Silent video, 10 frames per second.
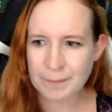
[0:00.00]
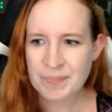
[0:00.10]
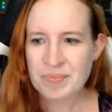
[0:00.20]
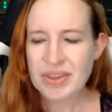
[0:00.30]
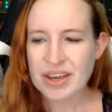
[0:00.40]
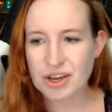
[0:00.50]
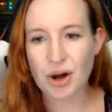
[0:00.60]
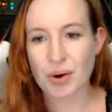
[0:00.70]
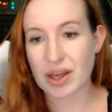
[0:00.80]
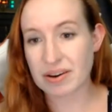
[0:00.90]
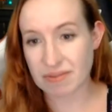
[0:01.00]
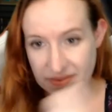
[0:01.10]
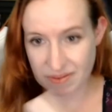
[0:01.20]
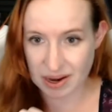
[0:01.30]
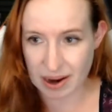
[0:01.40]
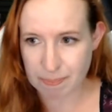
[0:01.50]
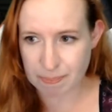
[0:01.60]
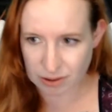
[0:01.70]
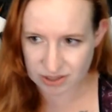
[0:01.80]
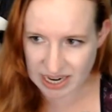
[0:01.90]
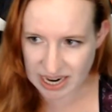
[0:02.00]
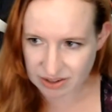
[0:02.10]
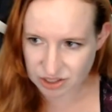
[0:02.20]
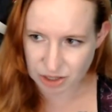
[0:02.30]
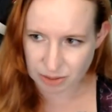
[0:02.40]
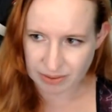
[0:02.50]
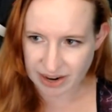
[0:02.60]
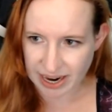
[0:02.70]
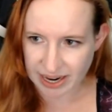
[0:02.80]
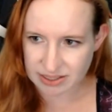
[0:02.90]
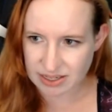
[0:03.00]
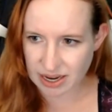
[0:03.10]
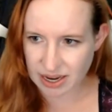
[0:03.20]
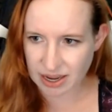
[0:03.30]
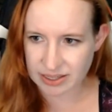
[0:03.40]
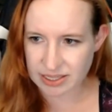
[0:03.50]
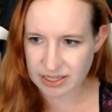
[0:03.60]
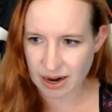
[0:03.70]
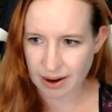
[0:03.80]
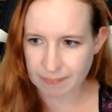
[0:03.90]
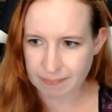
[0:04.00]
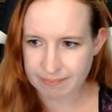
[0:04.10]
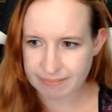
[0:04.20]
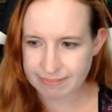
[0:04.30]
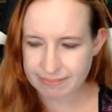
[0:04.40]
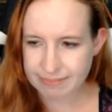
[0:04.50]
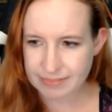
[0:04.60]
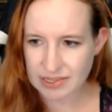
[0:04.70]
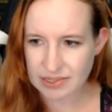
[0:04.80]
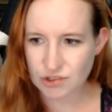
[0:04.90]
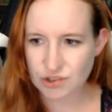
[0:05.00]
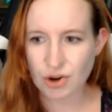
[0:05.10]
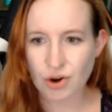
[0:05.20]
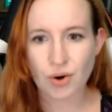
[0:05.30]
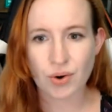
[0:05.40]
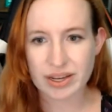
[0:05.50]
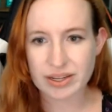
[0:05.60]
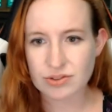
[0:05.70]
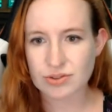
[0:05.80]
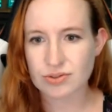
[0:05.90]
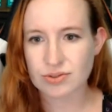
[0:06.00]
You know, it pulls it out super fast. And so it's